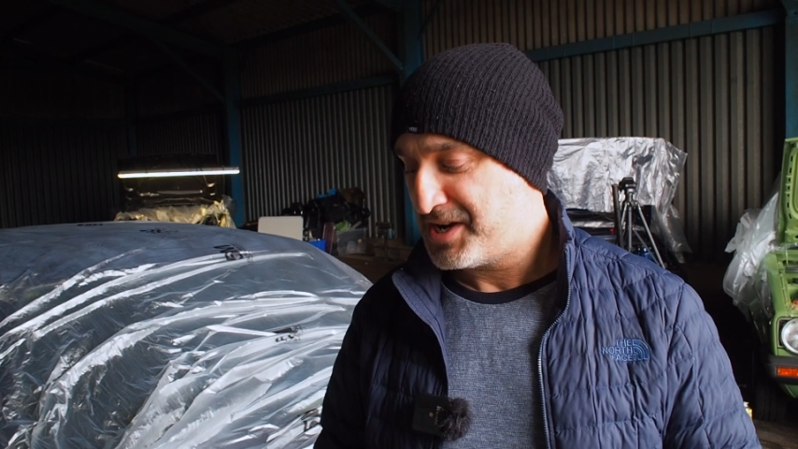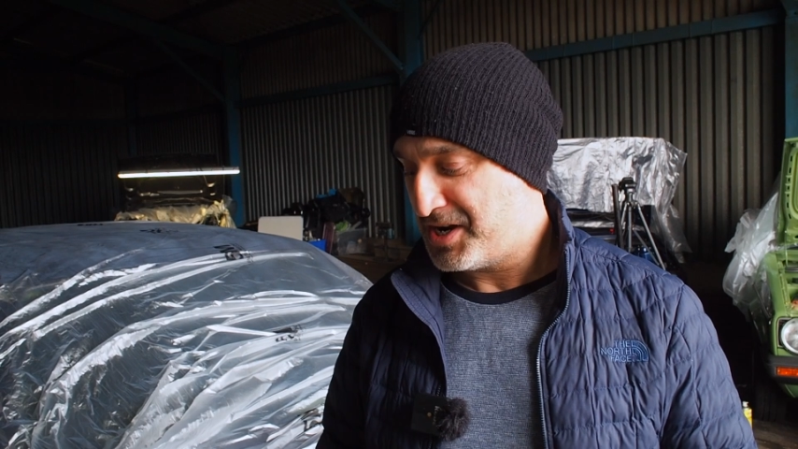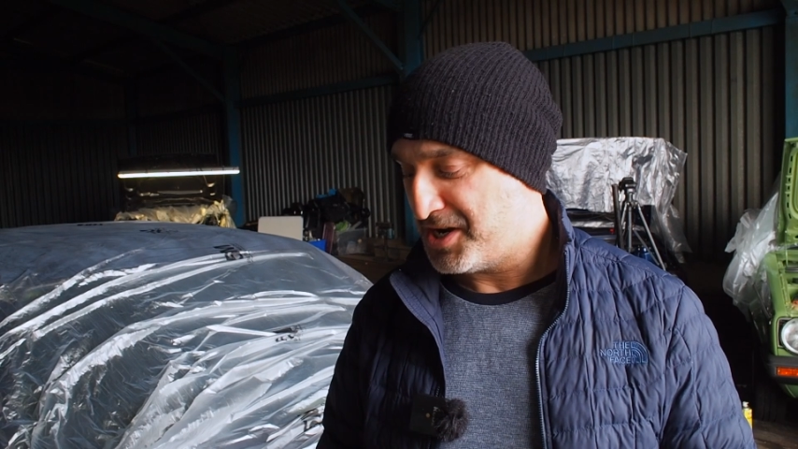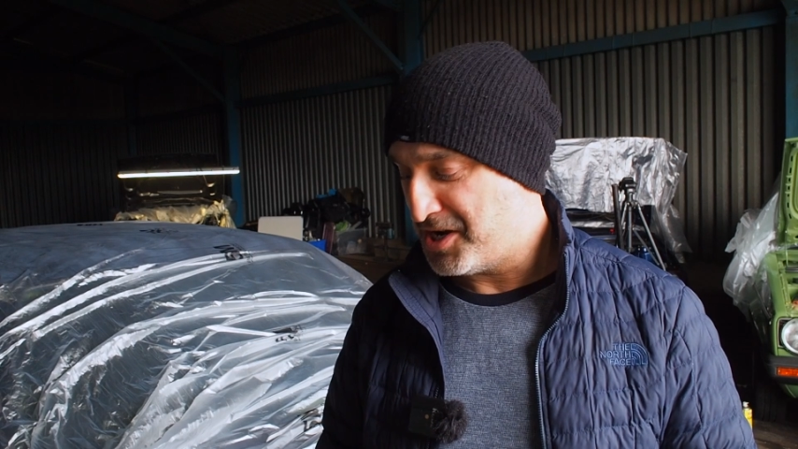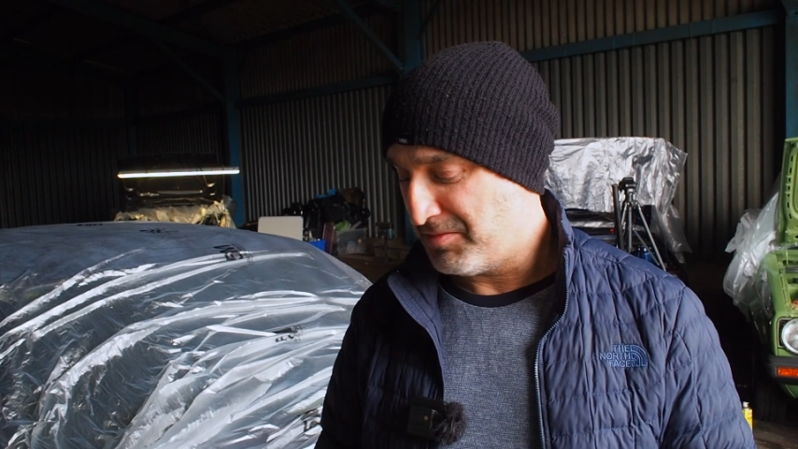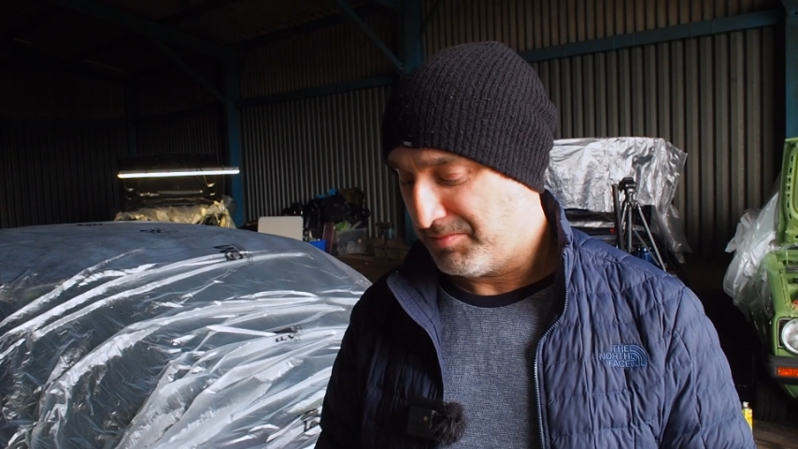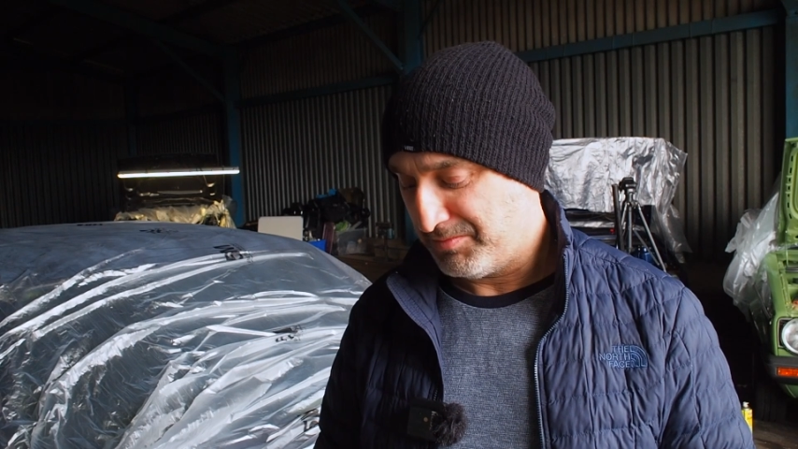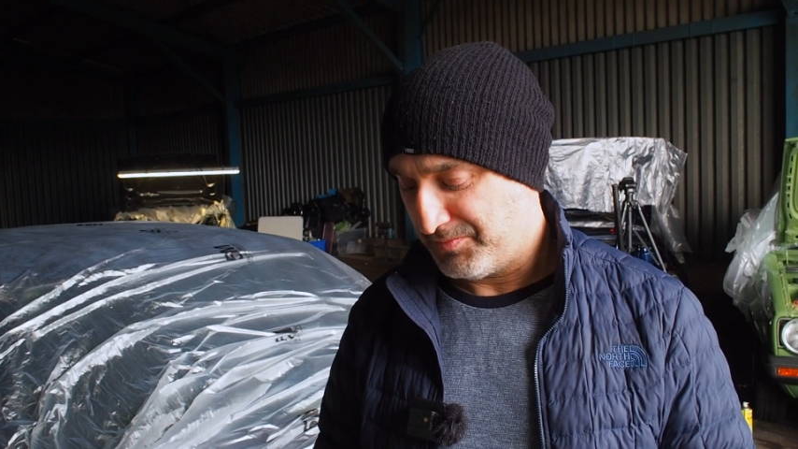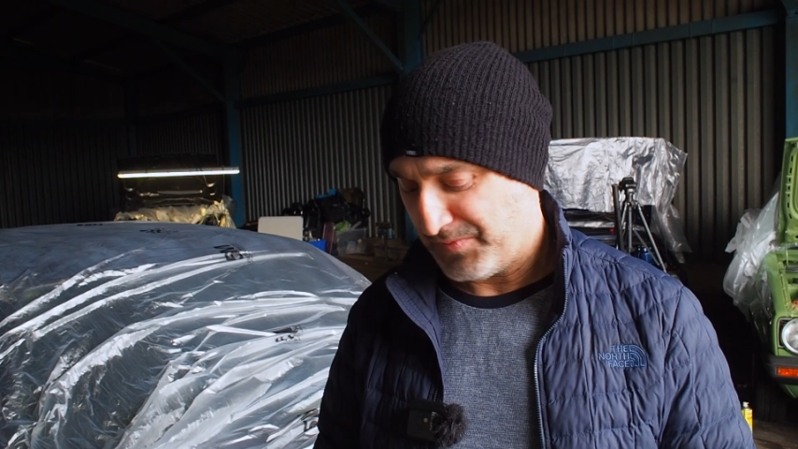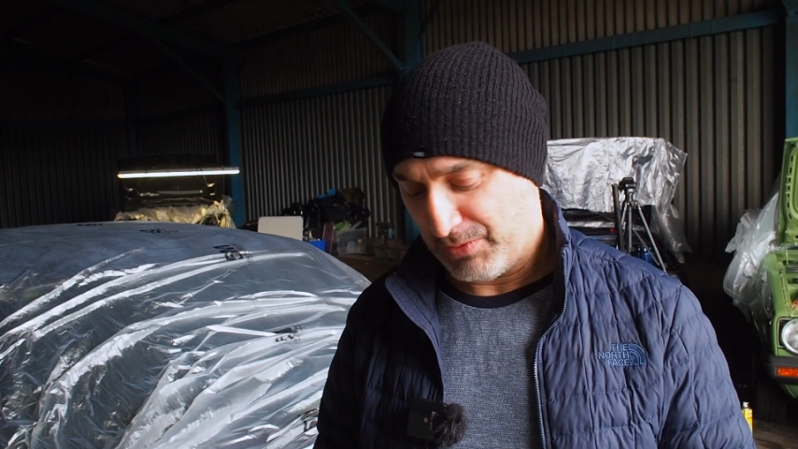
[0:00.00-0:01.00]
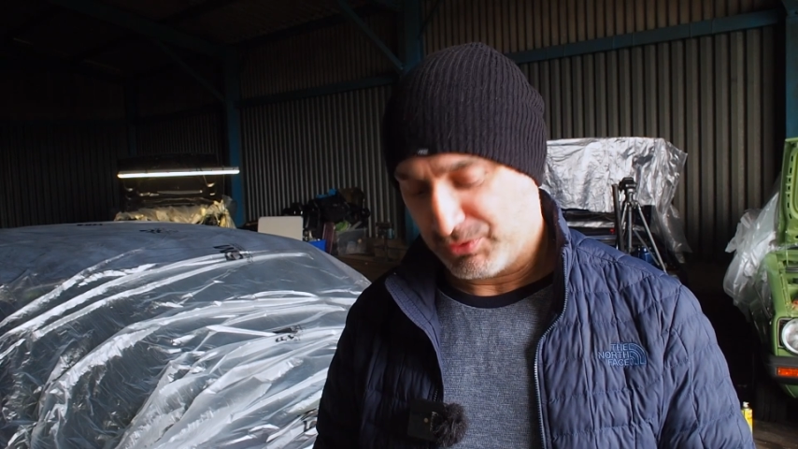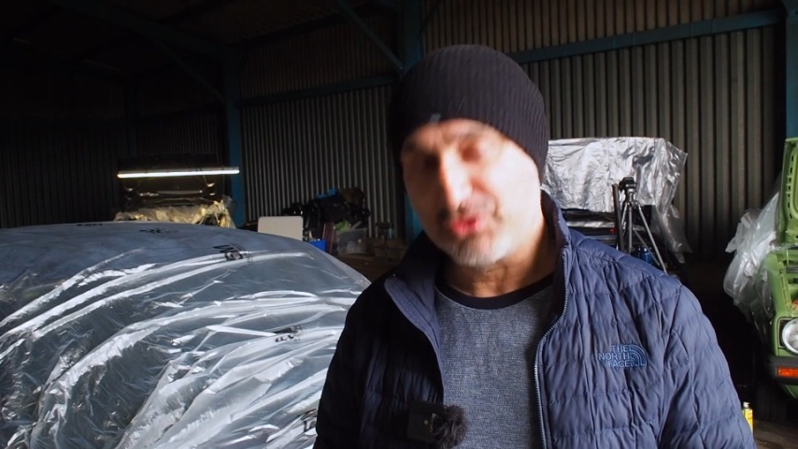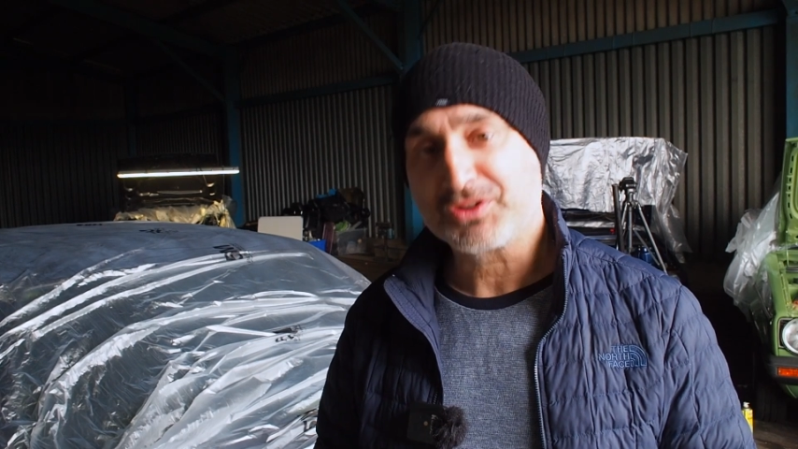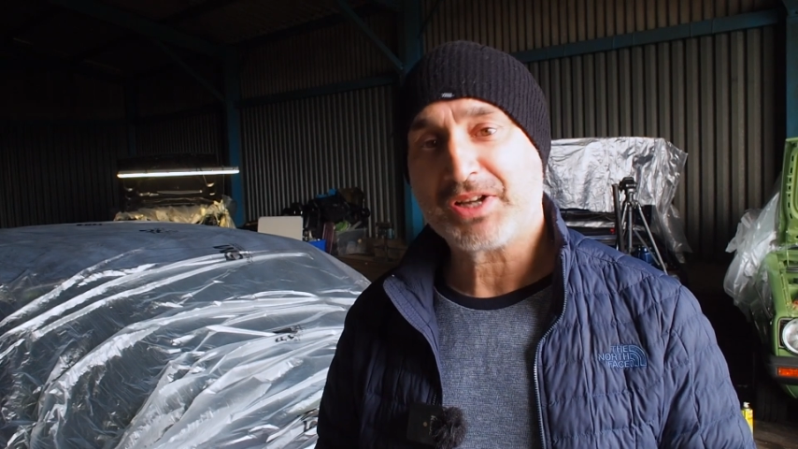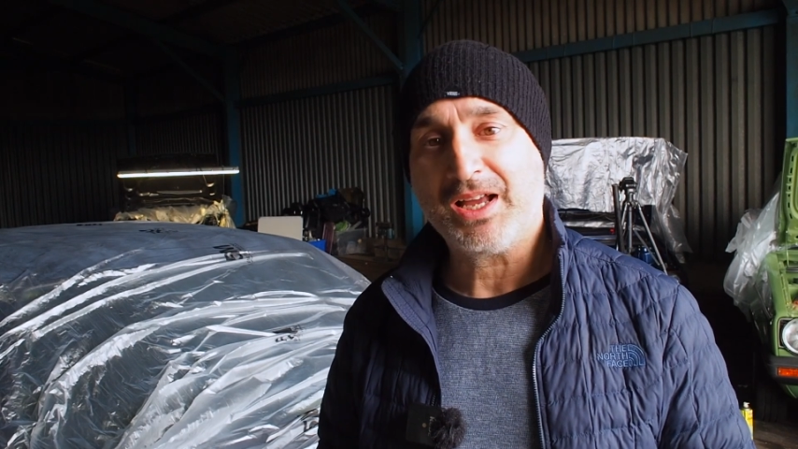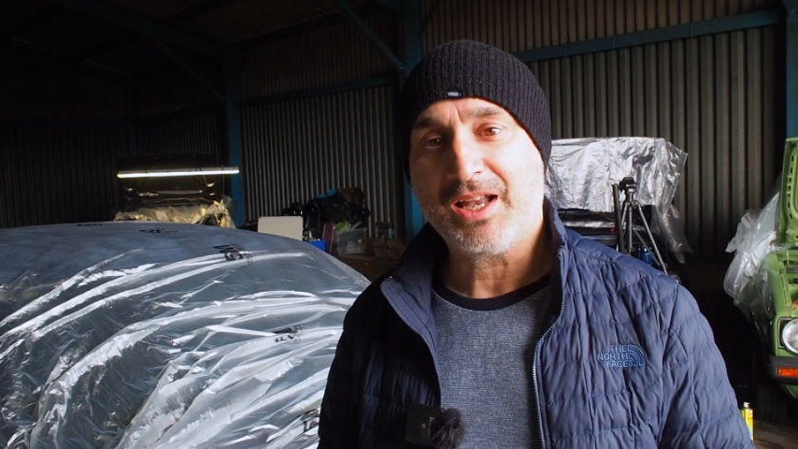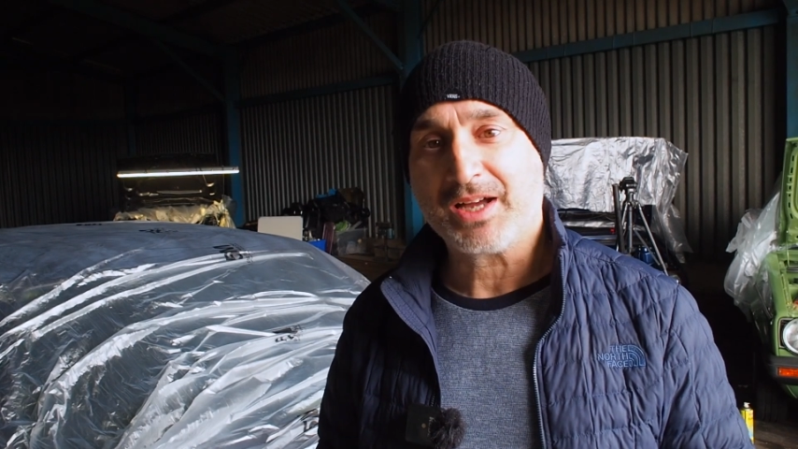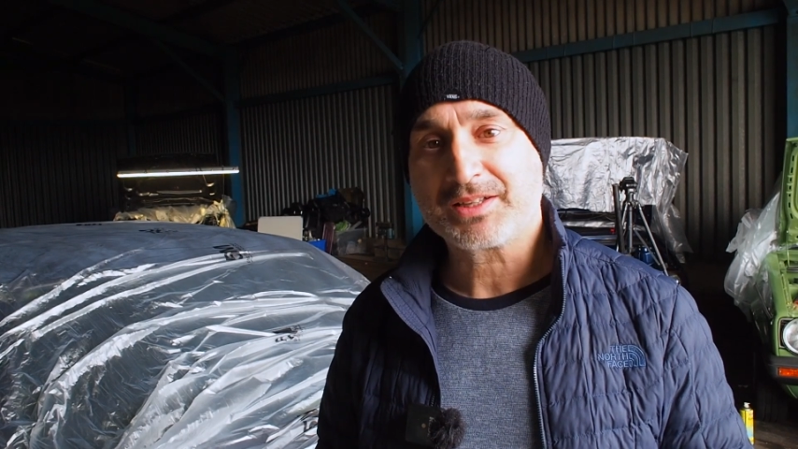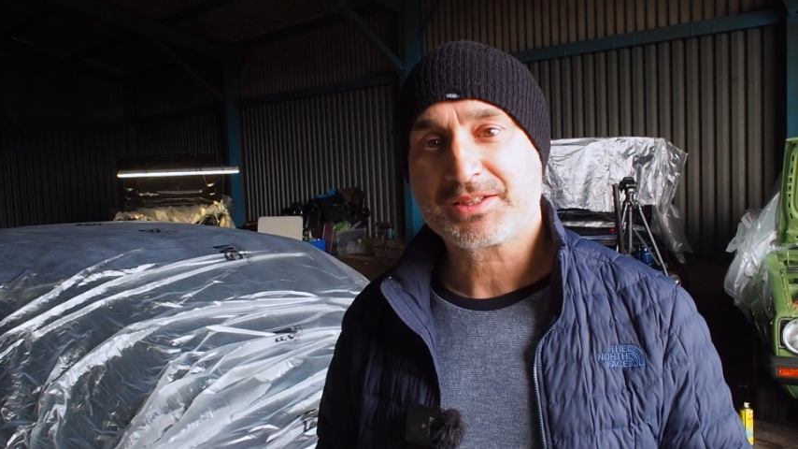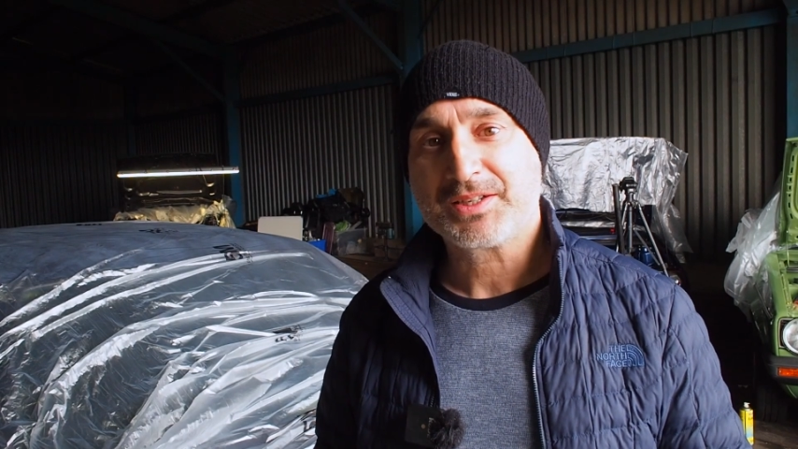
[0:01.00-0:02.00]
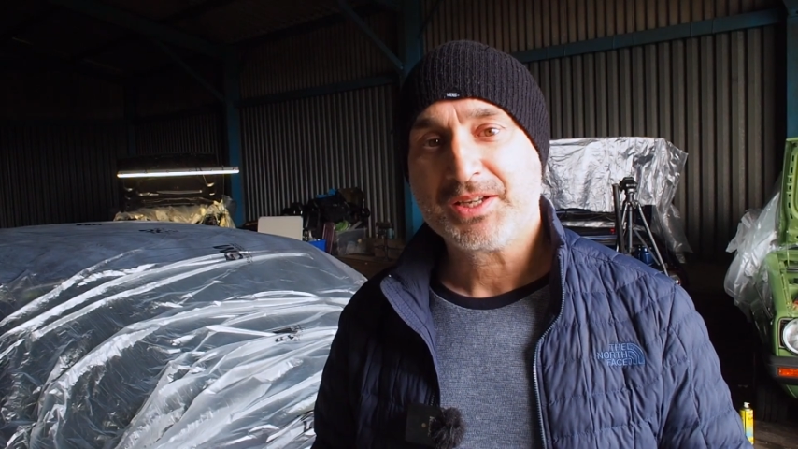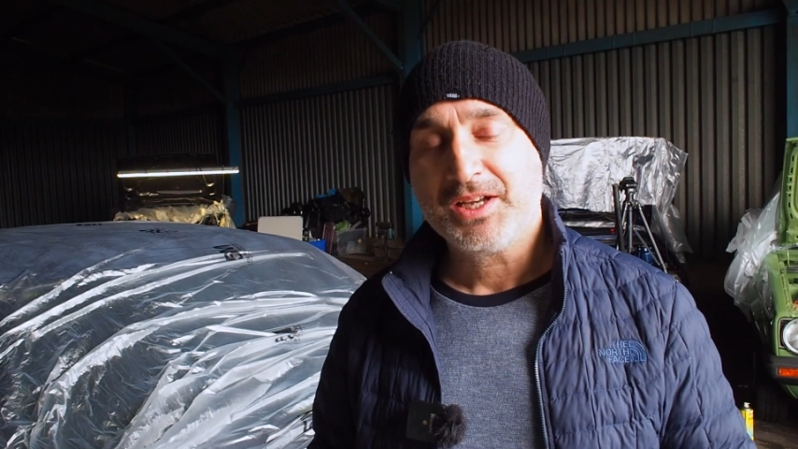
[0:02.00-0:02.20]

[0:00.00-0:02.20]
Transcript: It was a look that I liked.